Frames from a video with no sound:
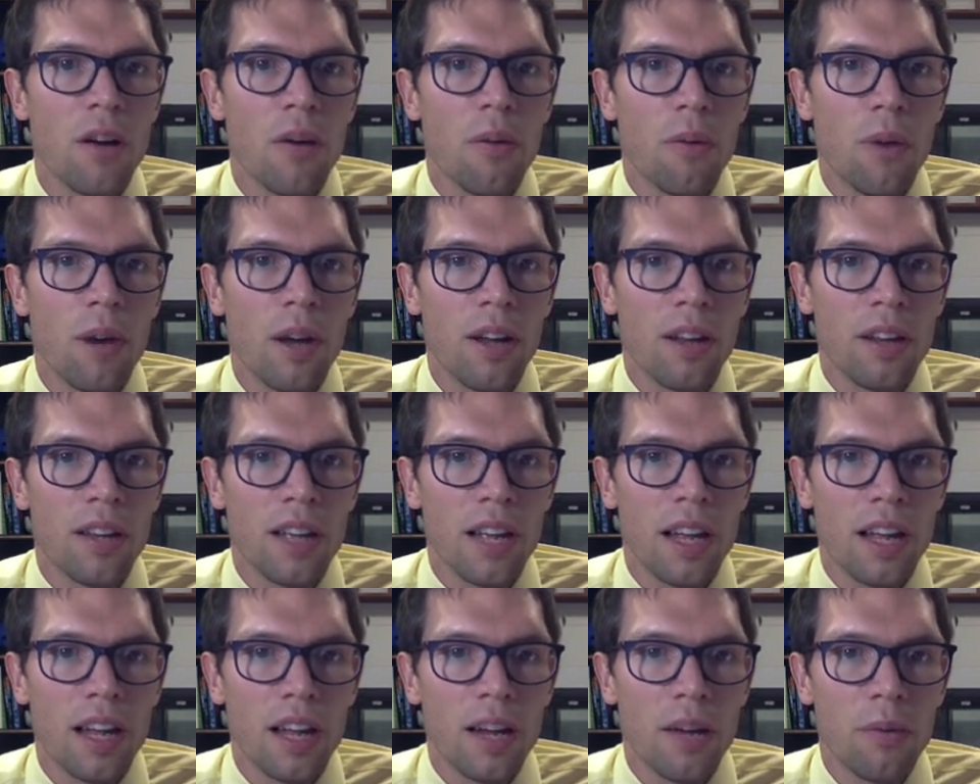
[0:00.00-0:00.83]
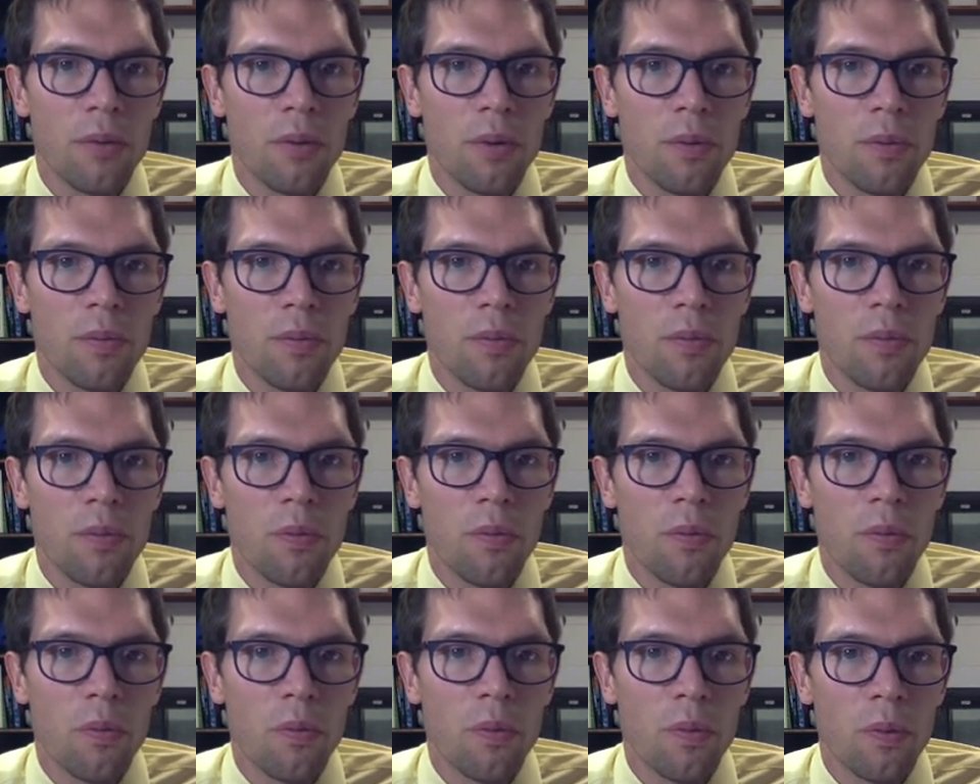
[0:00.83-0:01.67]
while the
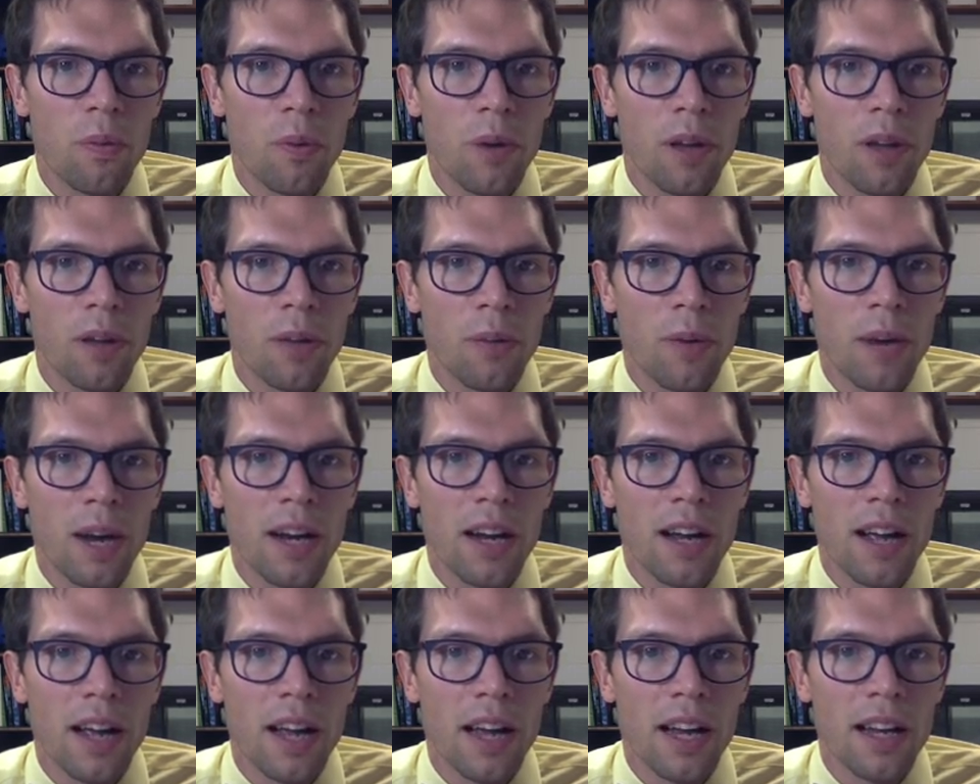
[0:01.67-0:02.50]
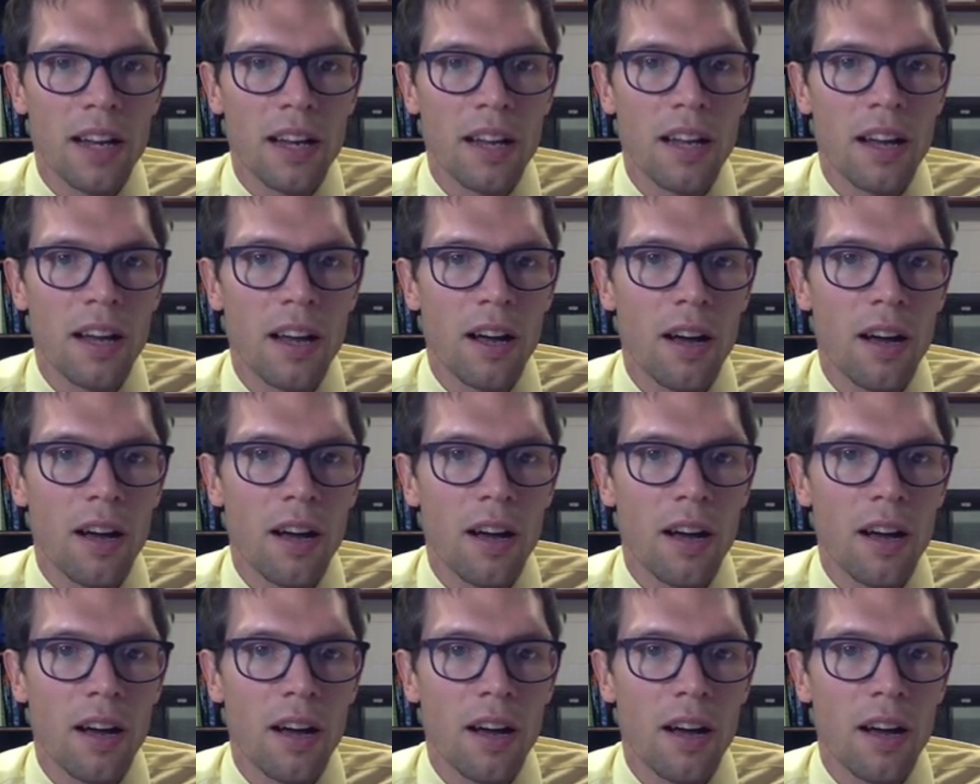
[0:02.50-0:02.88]
white-eyed